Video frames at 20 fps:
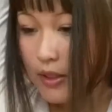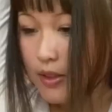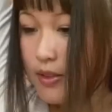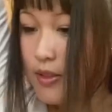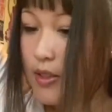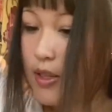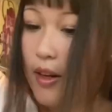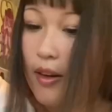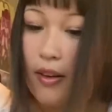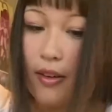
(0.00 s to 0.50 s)

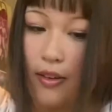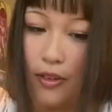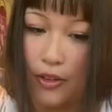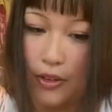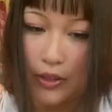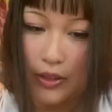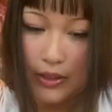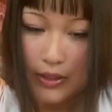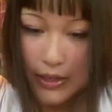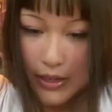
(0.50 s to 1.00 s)
So
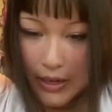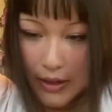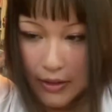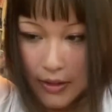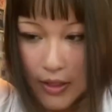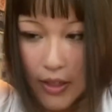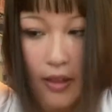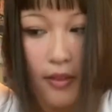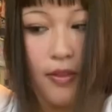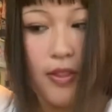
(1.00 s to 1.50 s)
now
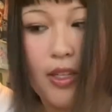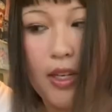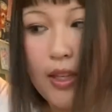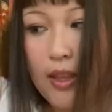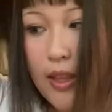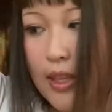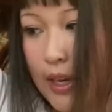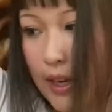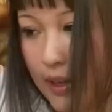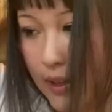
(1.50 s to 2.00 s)
that I've
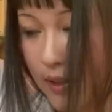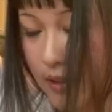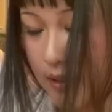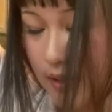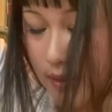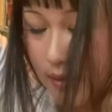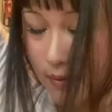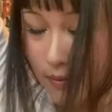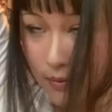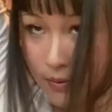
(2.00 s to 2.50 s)
done
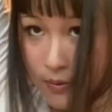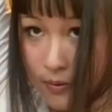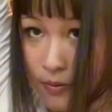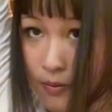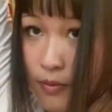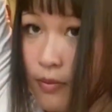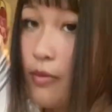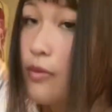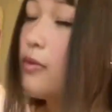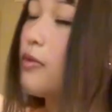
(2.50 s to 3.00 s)
that,
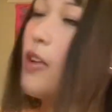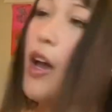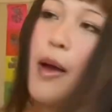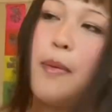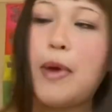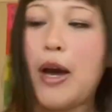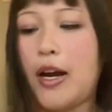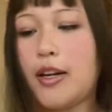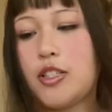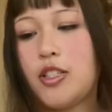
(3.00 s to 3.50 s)
I'm
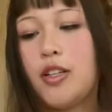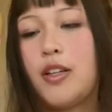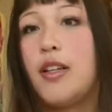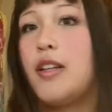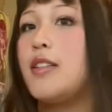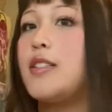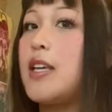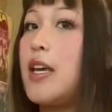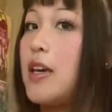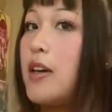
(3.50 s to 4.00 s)
actually
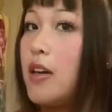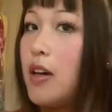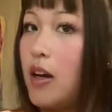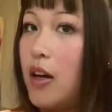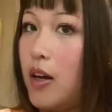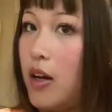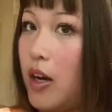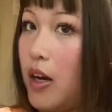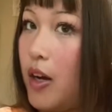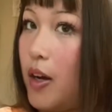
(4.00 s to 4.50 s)
gonna take
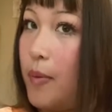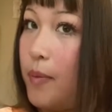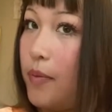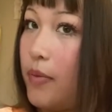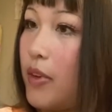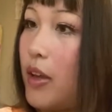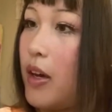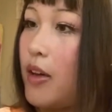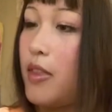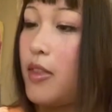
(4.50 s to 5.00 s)
um,
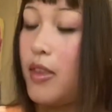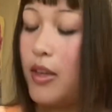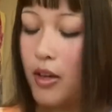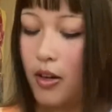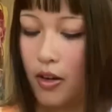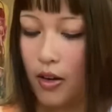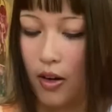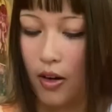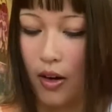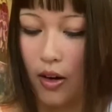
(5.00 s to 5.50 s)
a
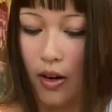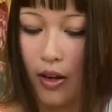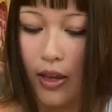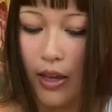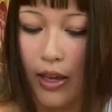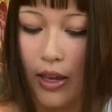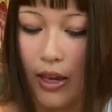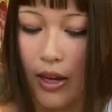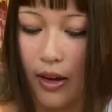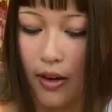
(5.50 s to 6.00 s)
thicker
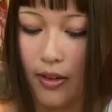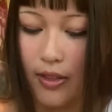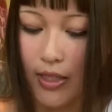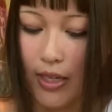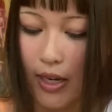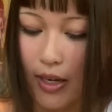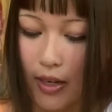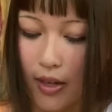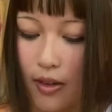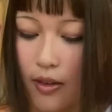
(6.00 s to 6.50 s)
hair
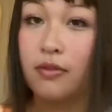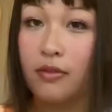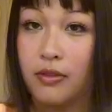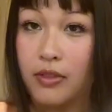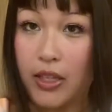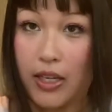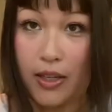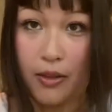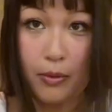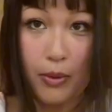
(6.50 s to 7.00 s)
tie,
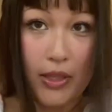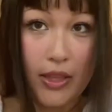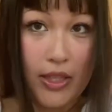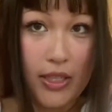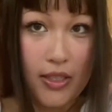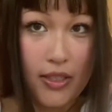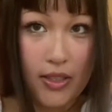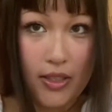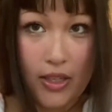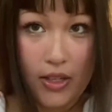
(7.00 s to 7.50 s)
and with
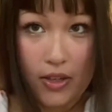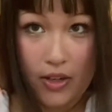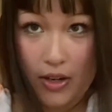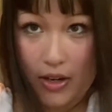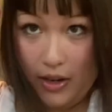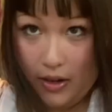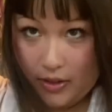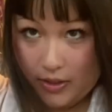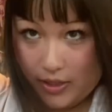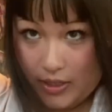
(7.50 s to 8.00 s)
this thicker
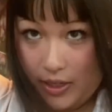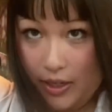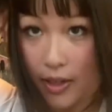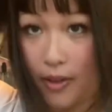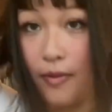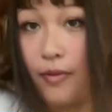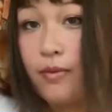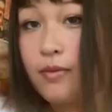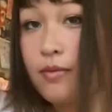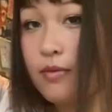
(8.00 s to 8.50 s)
hair tie,
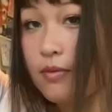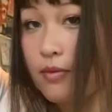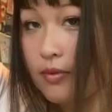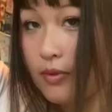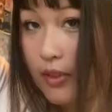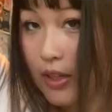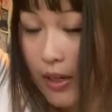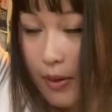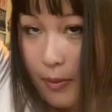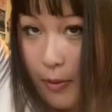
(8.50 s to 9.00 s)

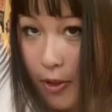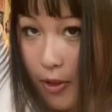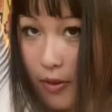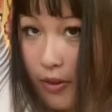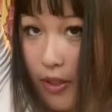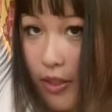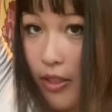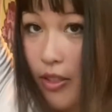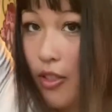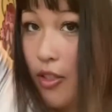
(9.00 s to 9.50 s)
I'm
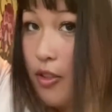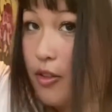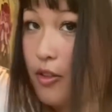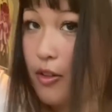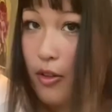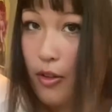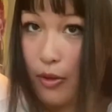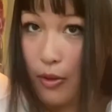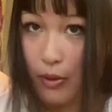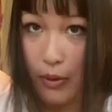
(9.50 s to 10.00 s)
going
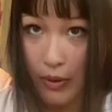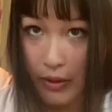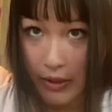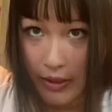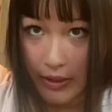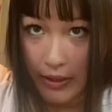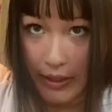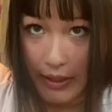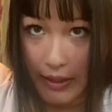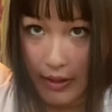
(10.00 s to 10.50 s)
to
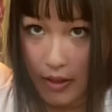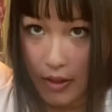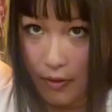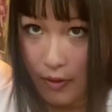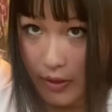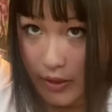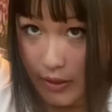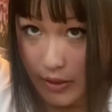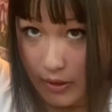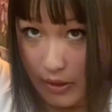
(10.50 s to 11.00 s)
kind of a
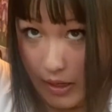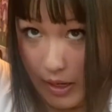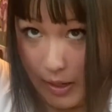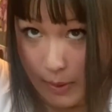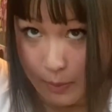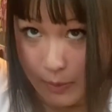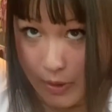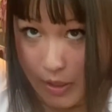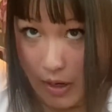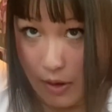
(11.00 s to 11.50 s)
little
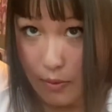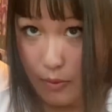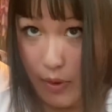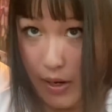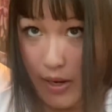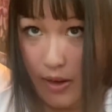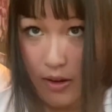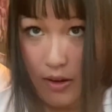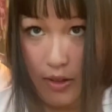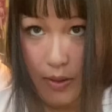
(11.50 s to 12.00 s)
up, not
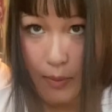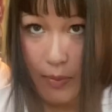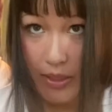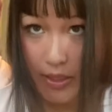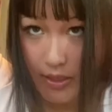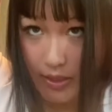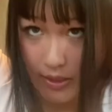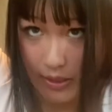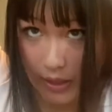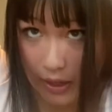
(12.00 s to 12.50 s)
right on my
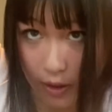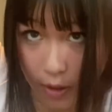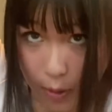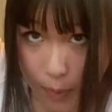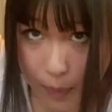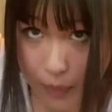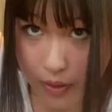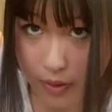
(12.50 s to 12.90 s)
scalp.